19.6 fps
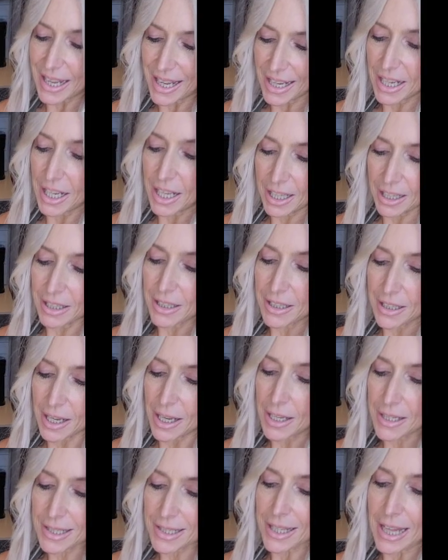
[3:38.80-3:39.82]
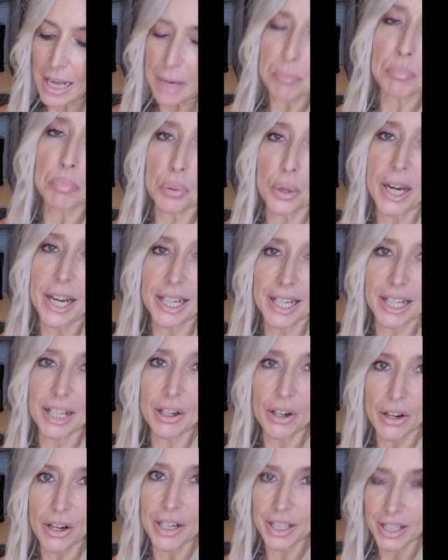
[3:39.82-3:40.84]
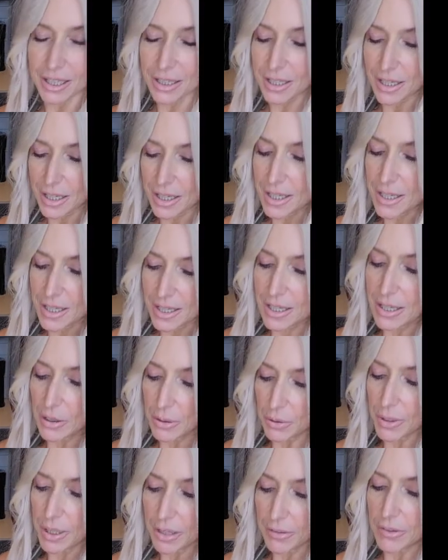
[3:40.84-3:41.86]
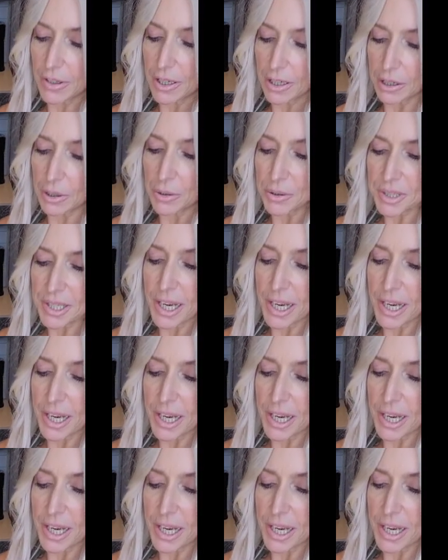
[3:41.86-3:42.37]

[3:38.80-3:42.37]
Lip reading: got a slight breading on it. So it'll give it a little